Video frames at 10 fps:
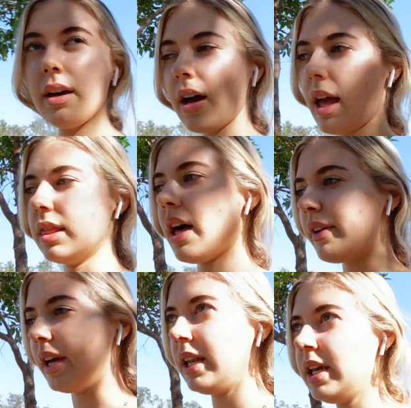I love
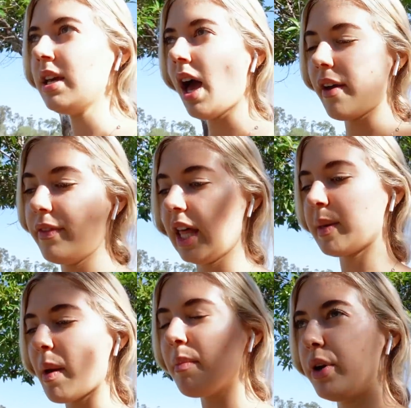it. I feel
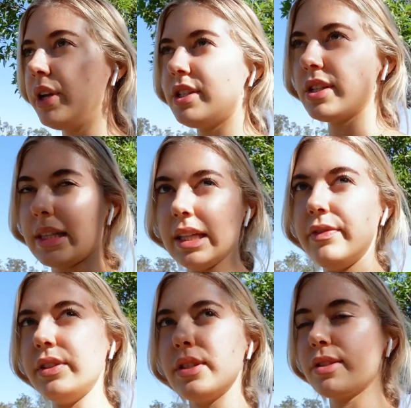like my mood has just
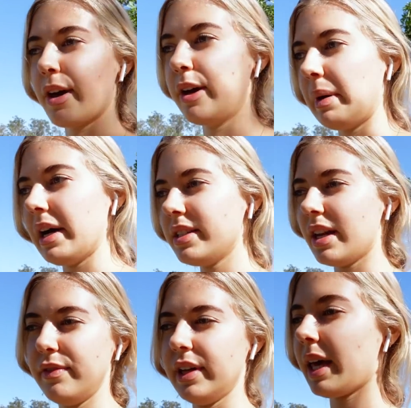lifted so much
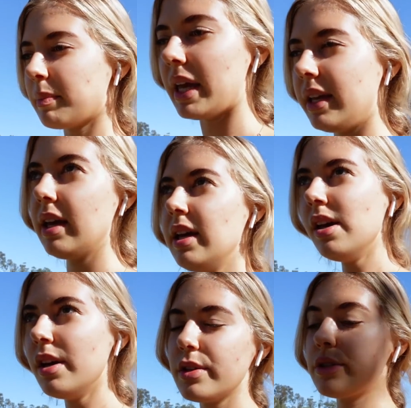and I feel like being
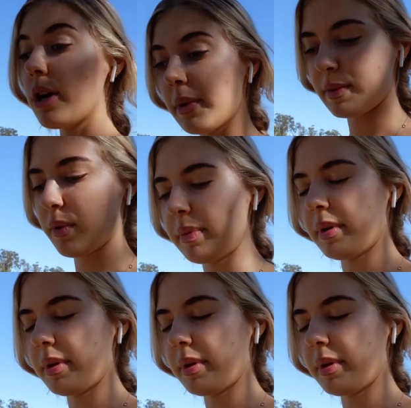so much more